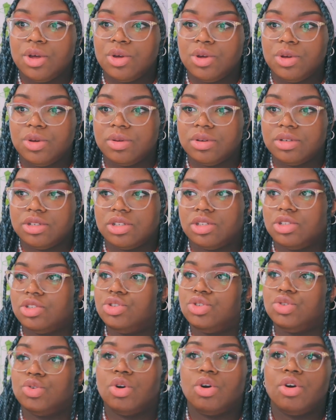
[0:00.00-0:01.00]
who is
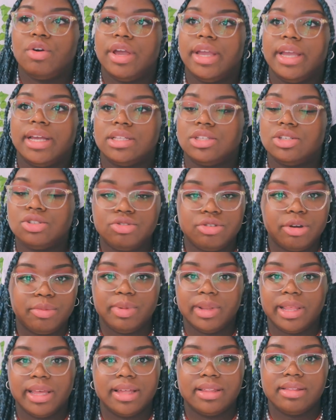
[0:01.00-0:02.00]
just drawing and
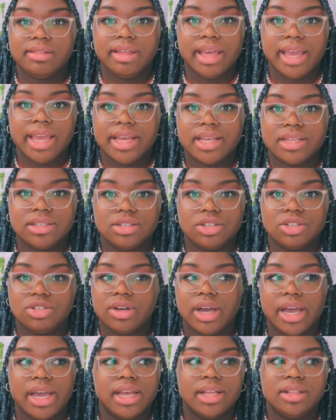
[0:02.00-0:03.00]
scribbling things to
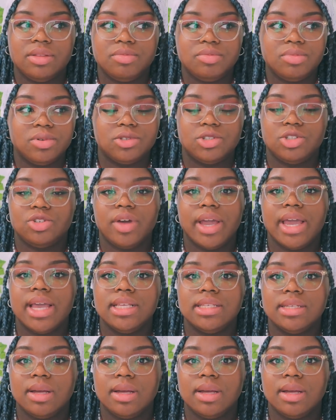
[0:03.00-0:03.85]
try and portray